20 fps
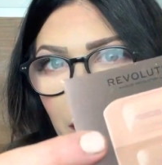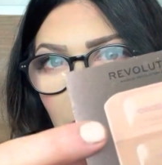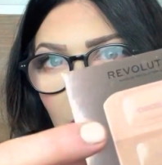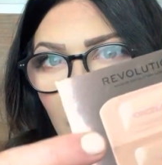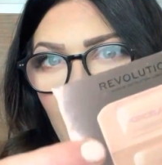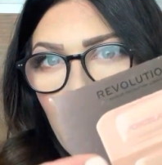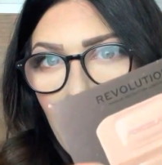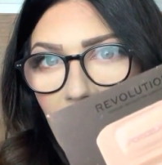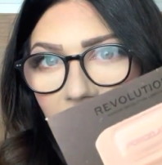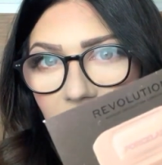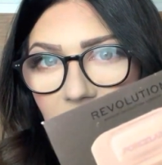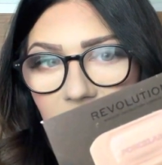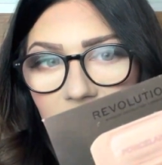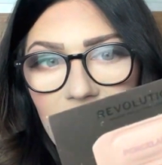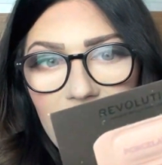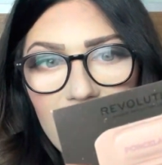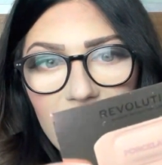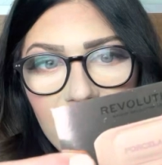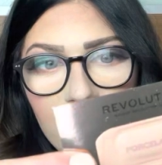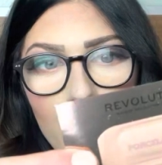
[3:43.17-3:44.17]
and then
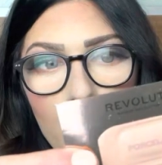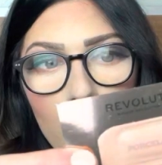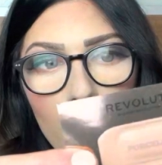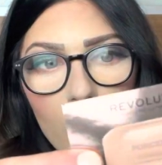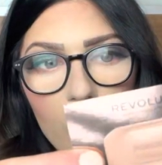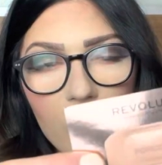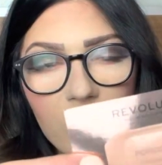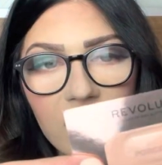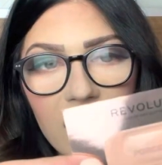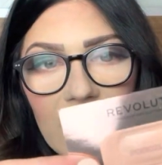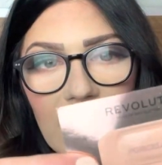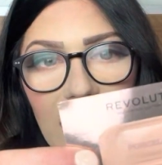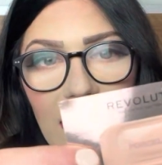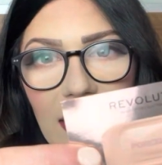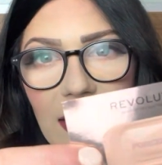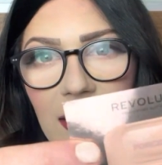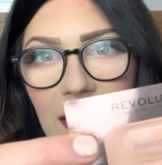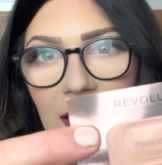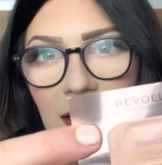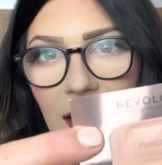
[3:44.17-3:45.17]
there's
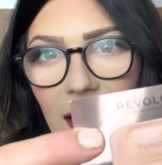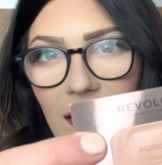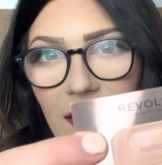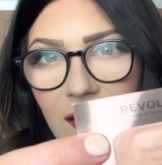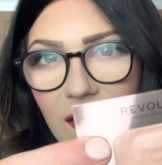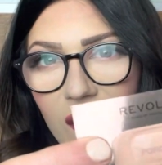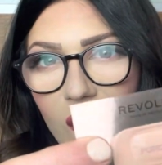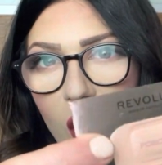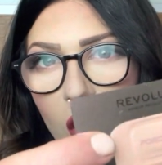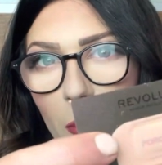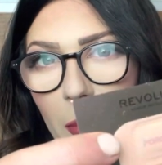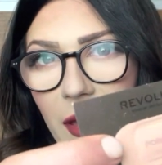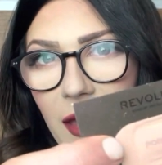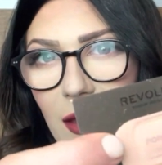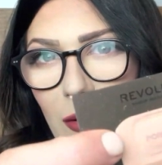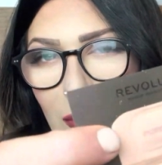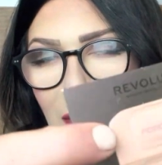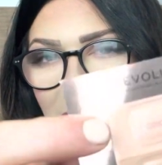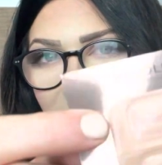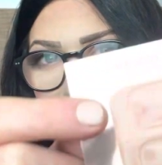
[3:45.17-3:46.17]
Porcelain at the top here,
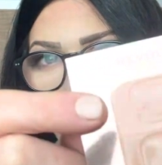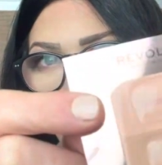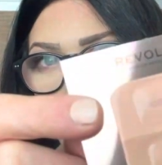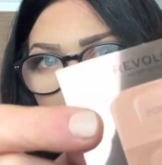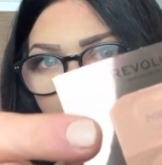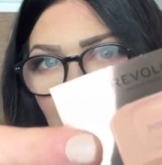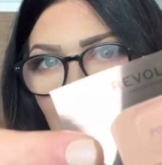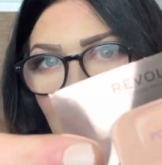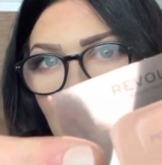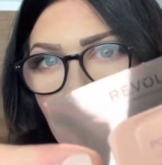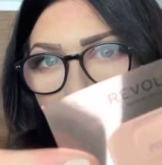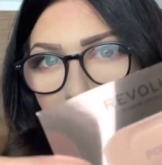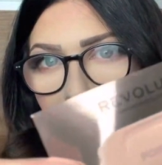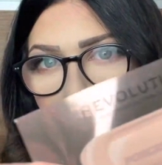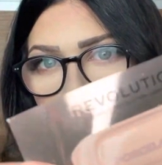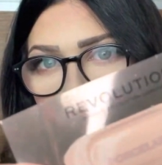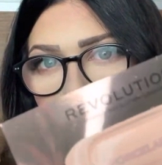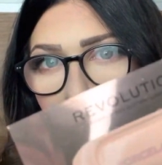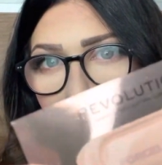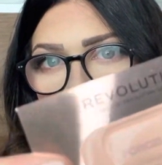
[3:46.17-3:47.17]
which is quite
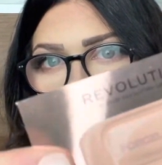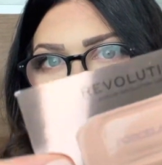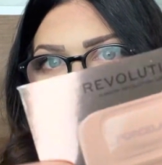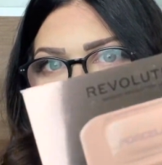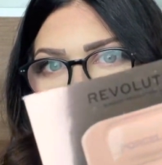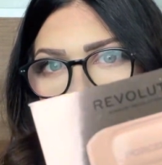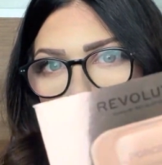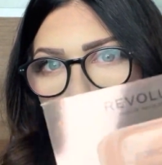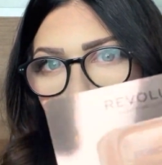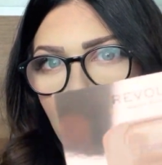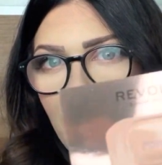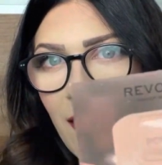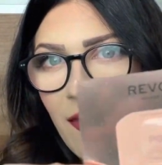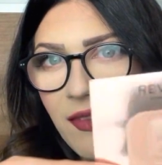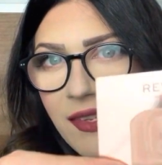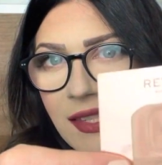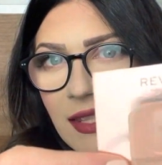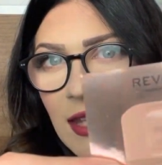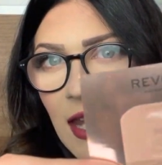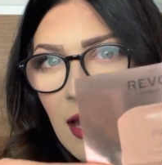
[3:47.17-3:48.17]
pinky, and then
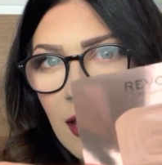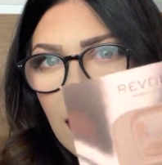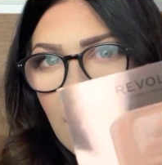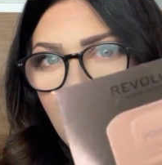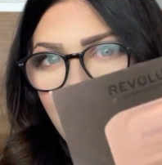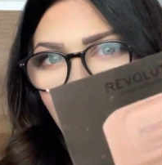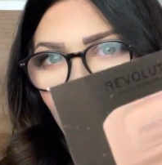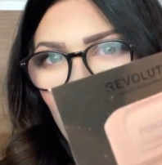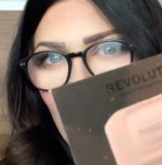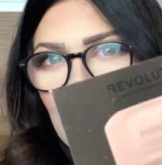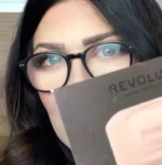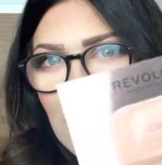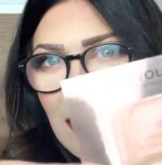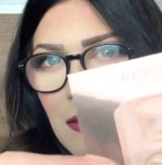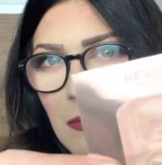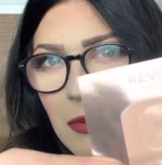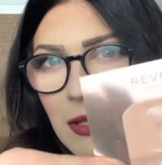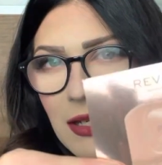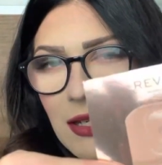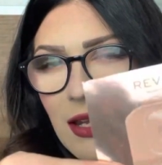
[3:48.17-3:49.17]
there's Light as well in
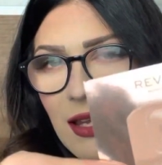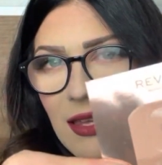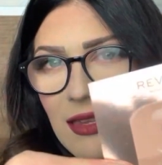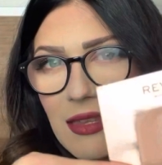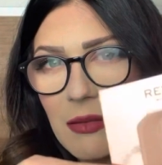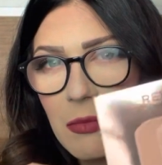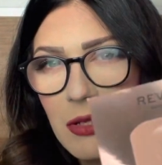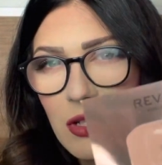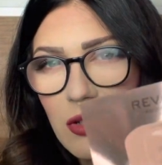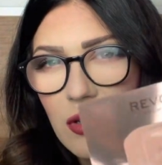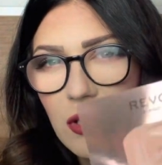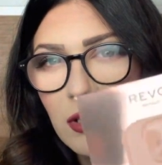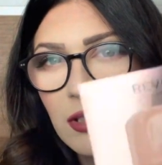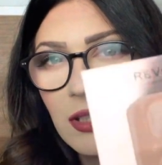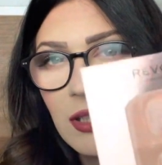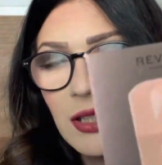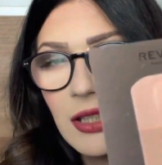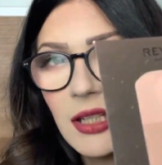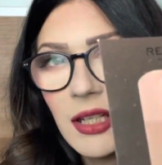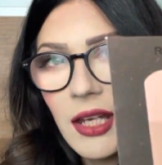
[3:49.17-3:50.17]
the middle.
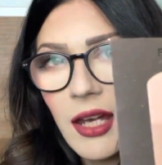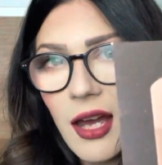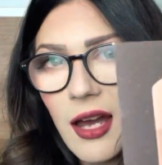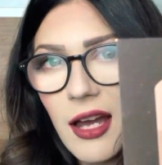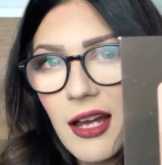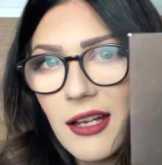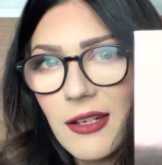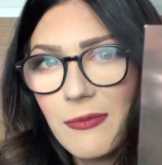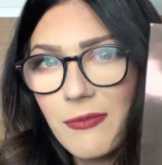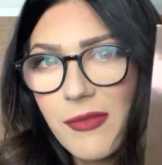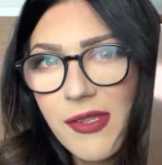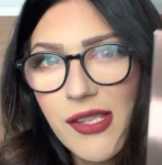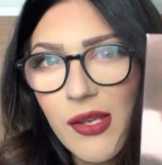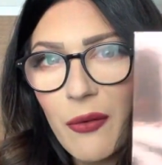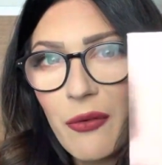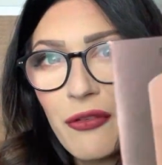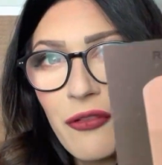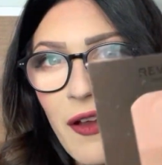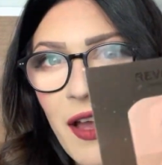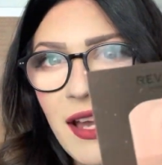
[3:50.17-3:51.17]
So
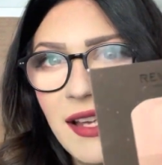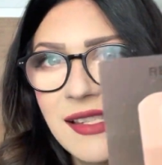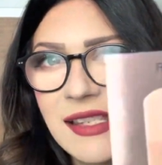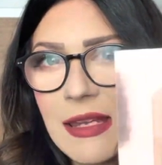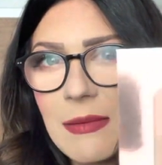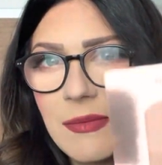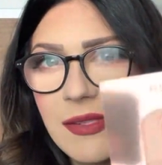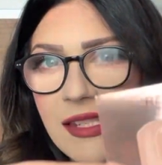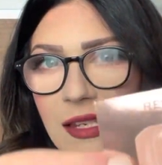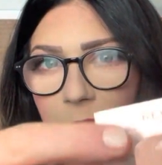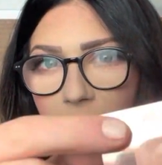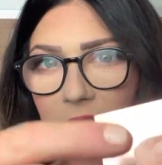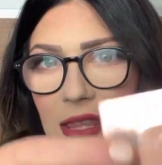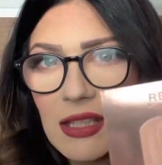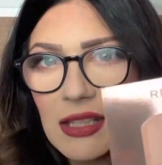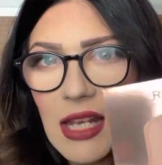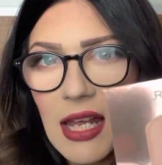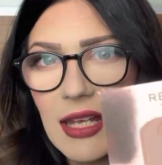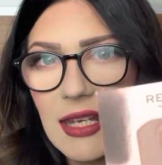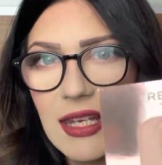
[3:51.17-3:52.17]
Fair seems to be the
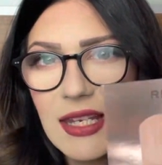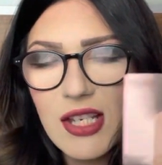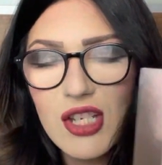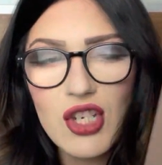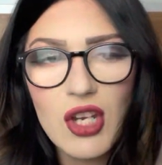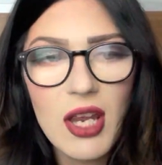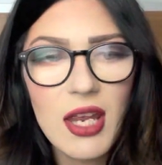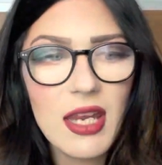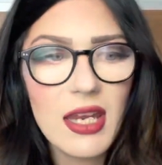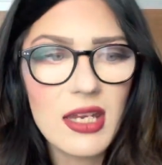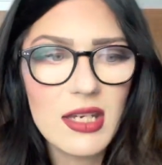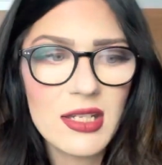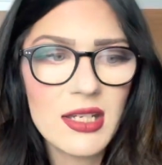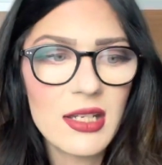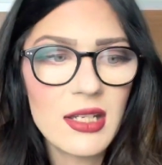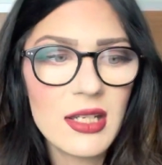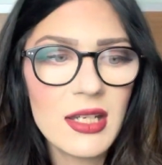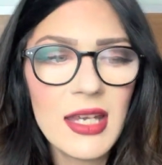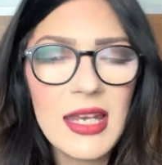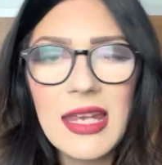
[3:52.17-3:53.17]
lightest shade.
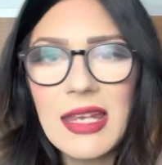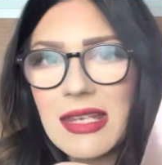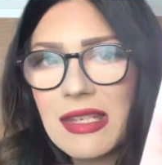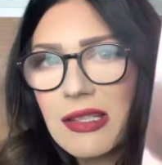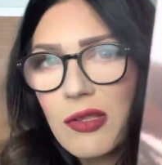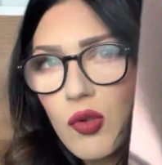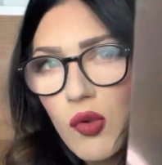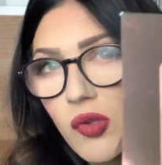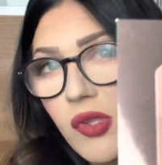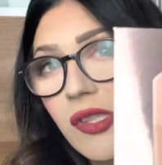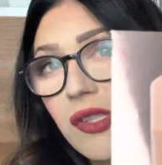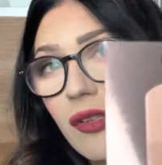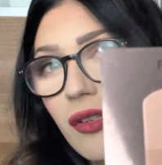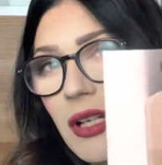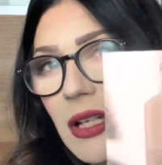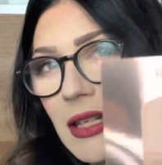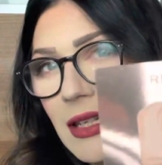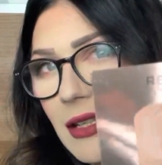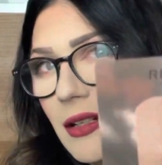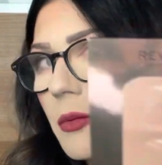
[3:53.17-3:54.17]
It does look
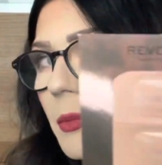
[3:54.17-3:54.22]
a little